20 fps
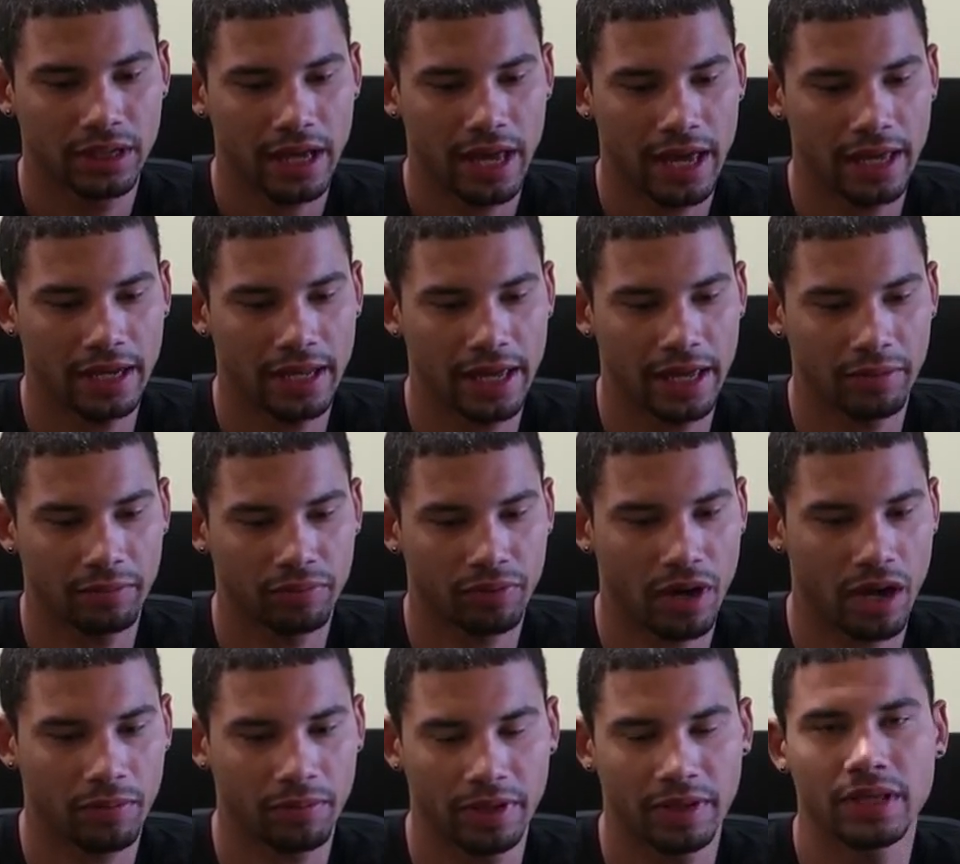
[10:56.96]
and then
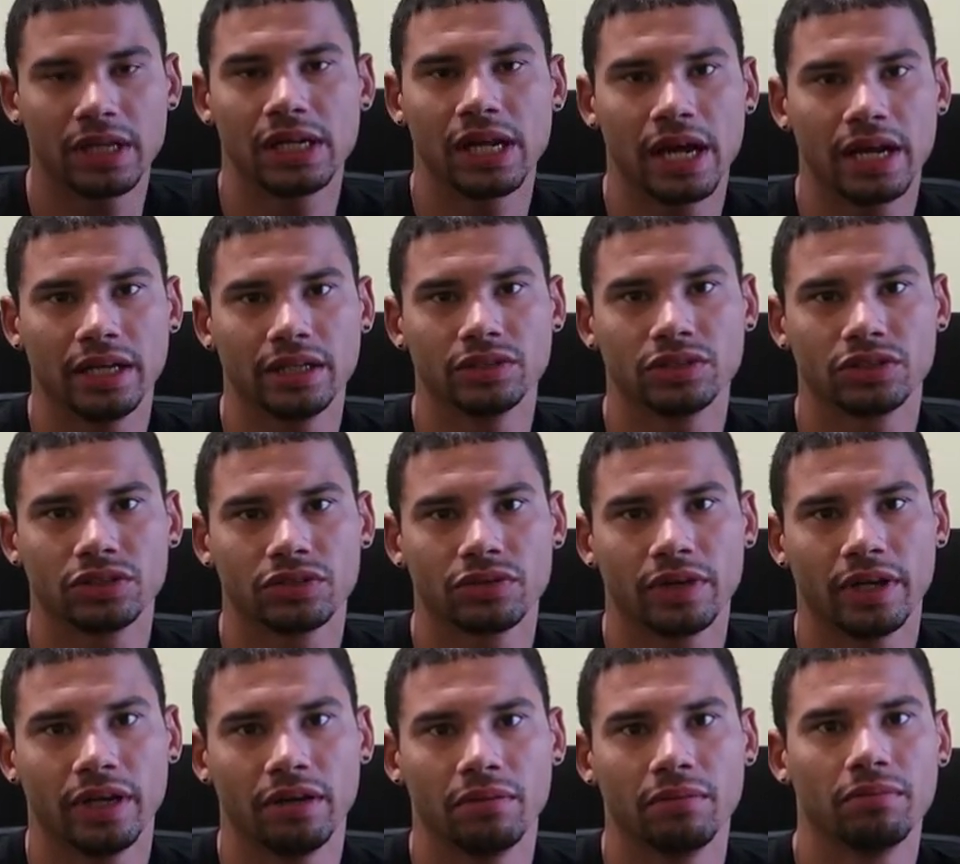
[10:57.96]
probably the 9-inch
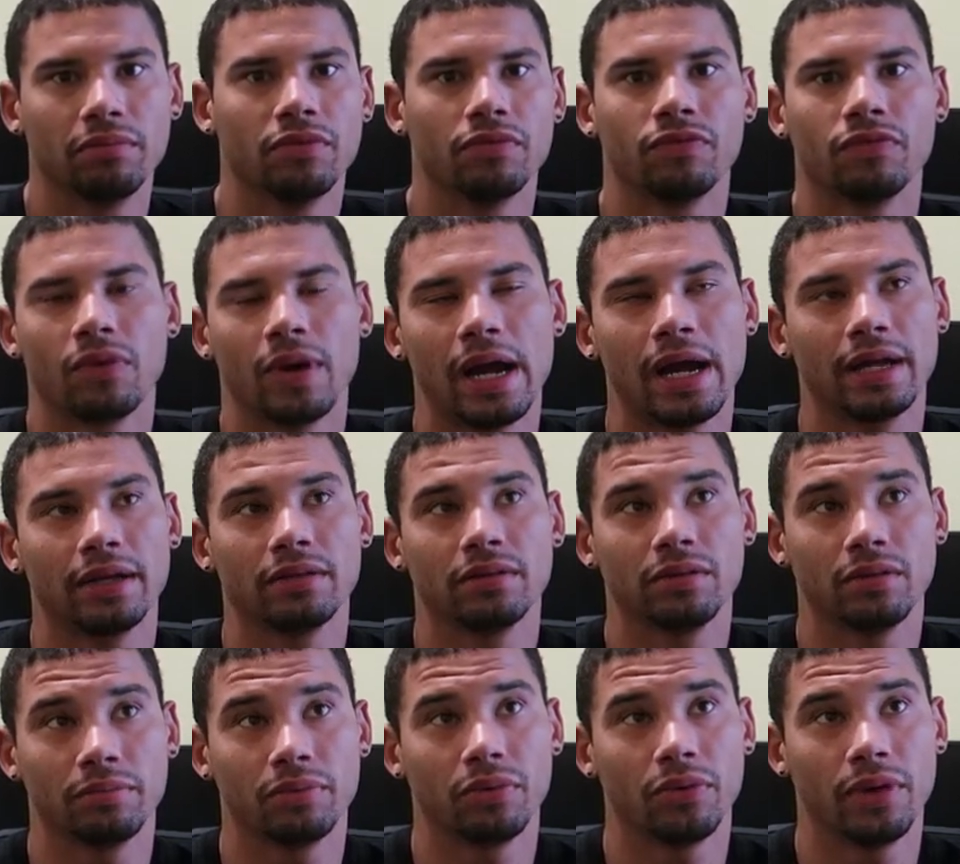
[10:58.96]
screen before I
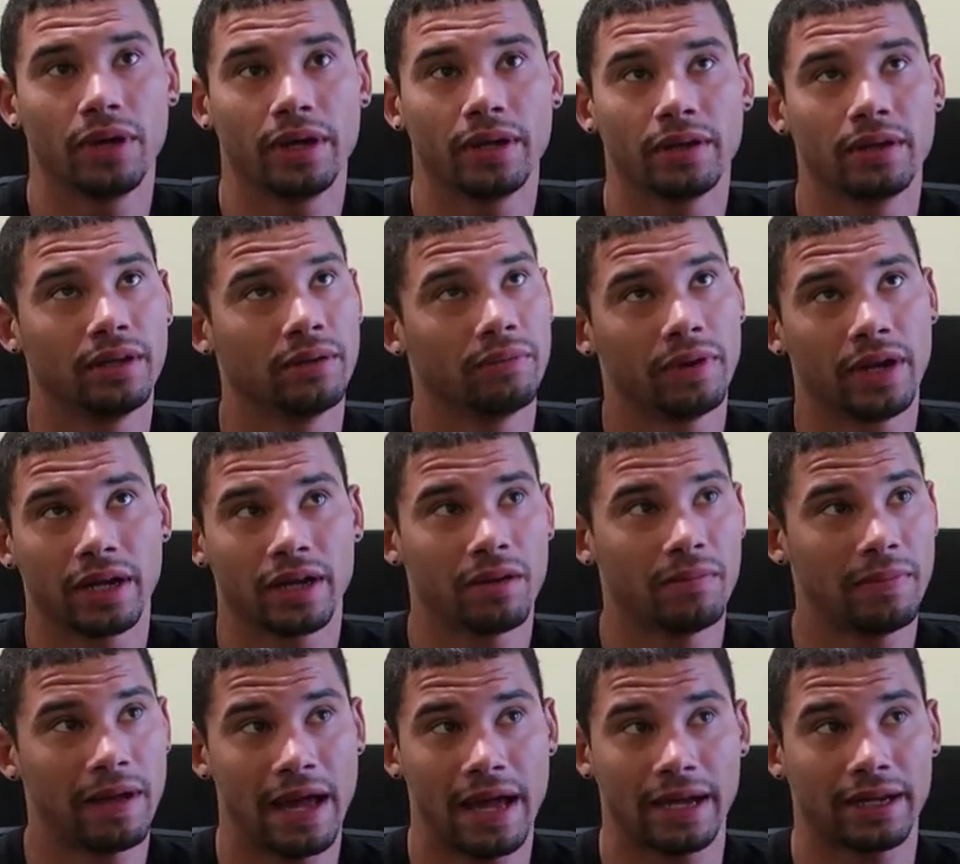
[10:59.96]
deploy. And then when I
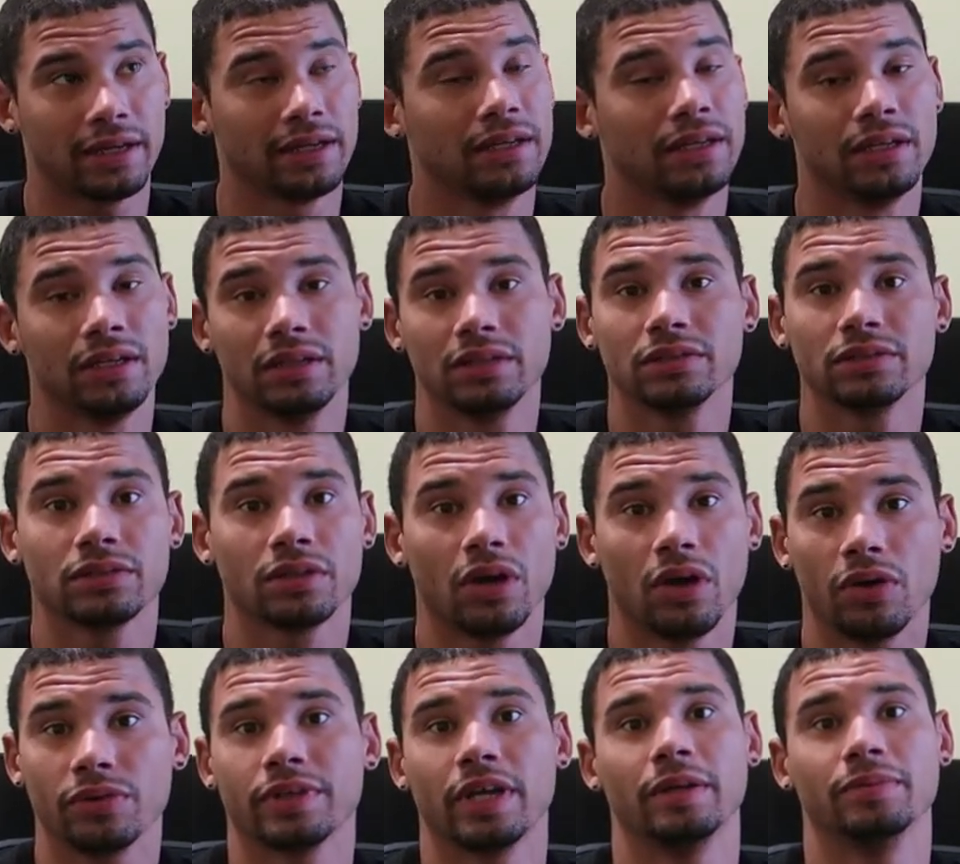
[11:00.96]
come back,
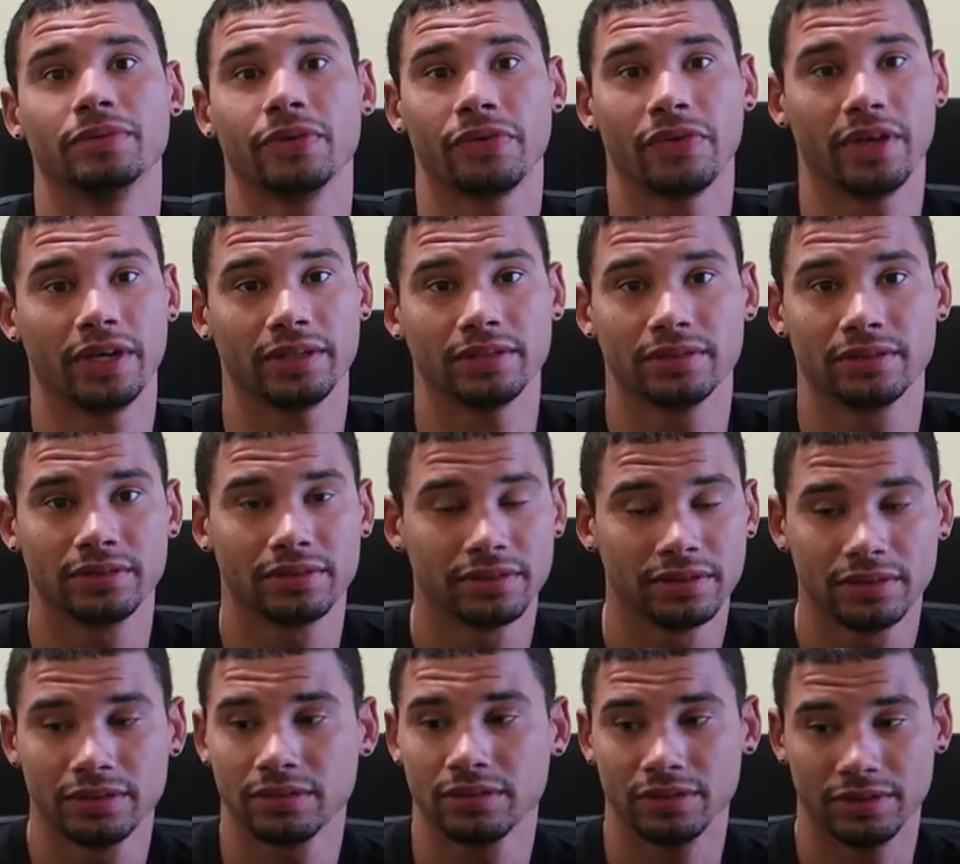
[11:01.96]
all types of things.
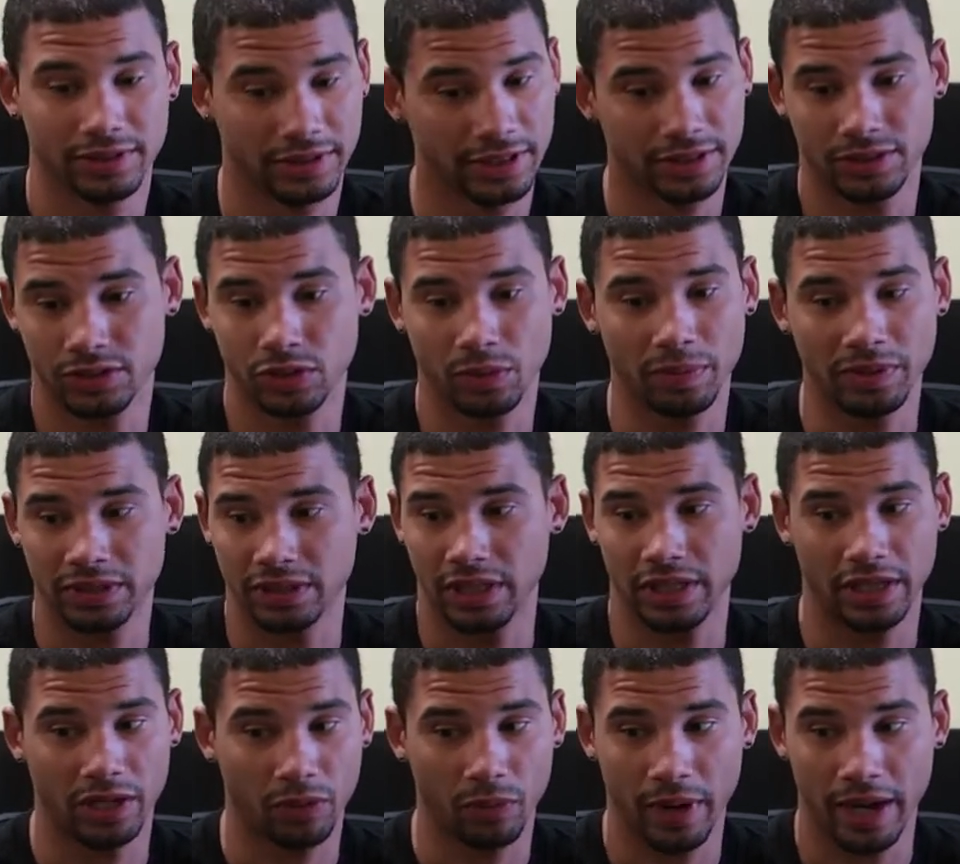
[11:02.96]
The seats should be
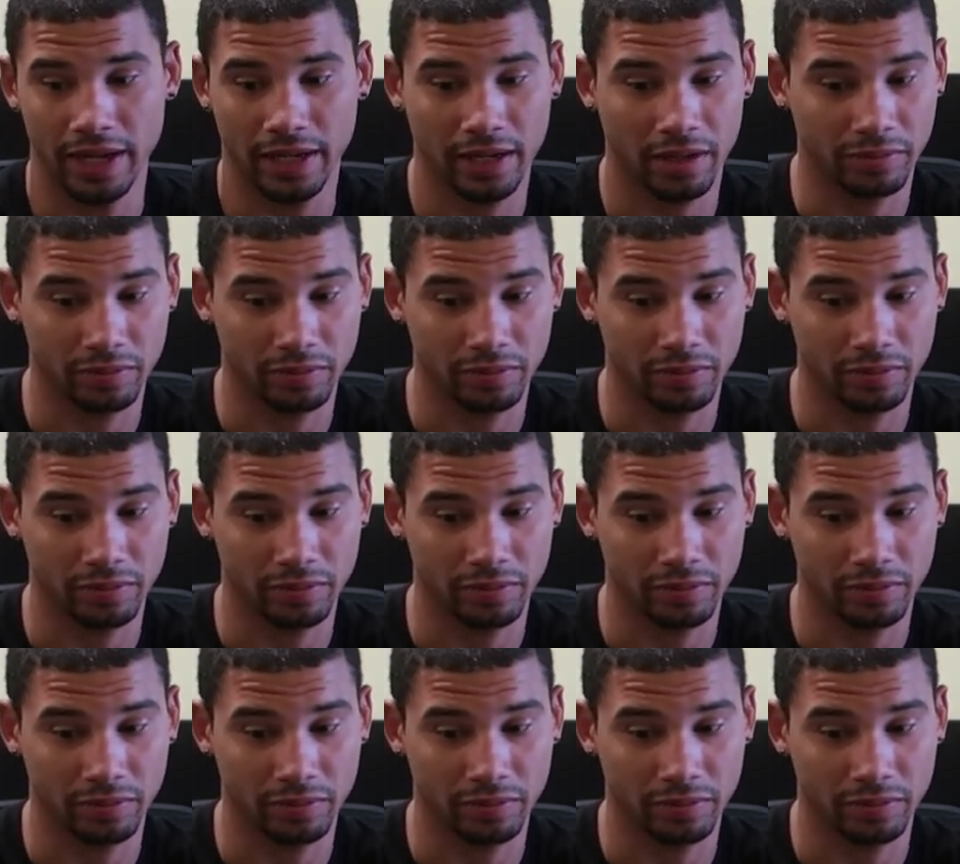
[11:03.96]
sitting here waiting.